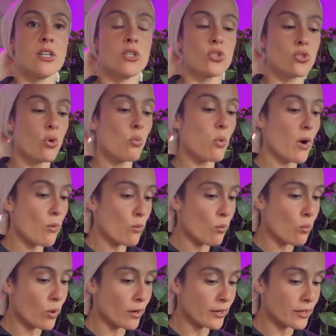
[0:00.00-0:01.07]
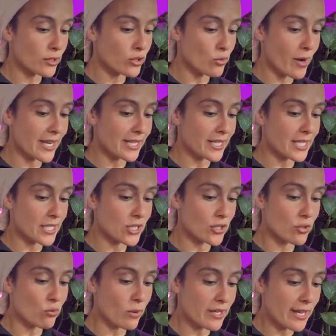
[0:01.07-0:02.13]
So, what work do I need to
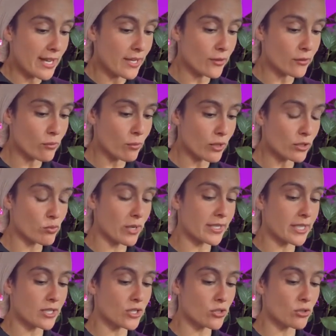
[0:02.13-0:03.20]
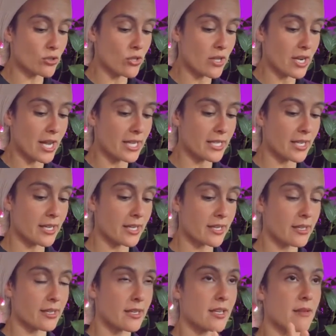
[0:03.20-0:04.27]
do? What inner work do I need to do so that I
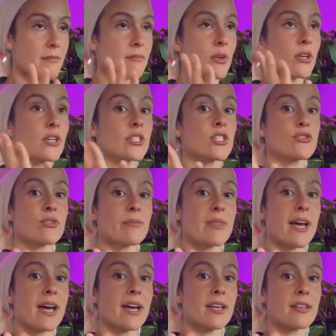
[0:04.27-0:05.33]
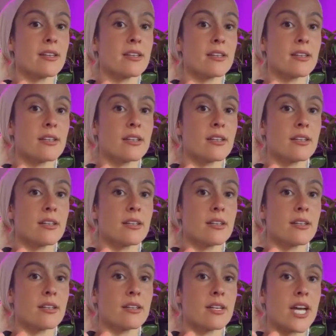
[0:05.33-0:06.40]
can emerge from that
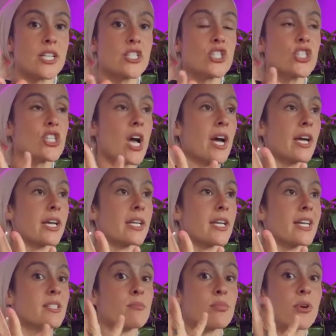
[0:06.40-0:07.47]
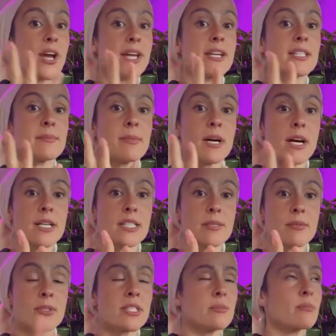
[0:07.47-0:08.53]
and shine as bright as
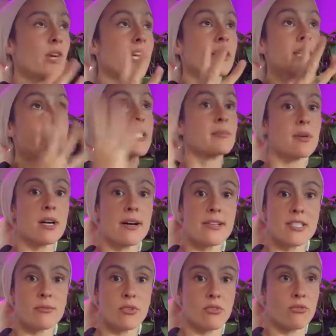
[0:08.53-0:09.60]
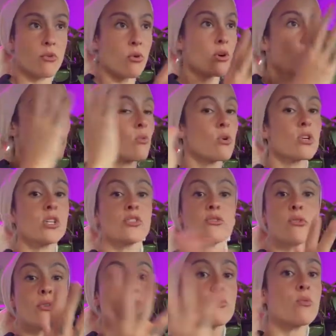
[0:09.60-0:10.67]
possible, as brightly as possible for the world,
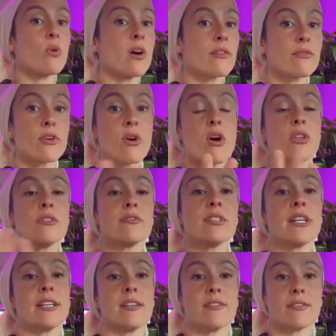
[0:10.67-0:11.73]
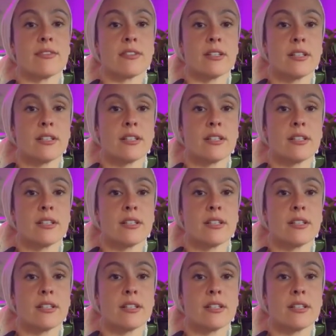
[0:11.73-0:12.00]
for the one, for all of life?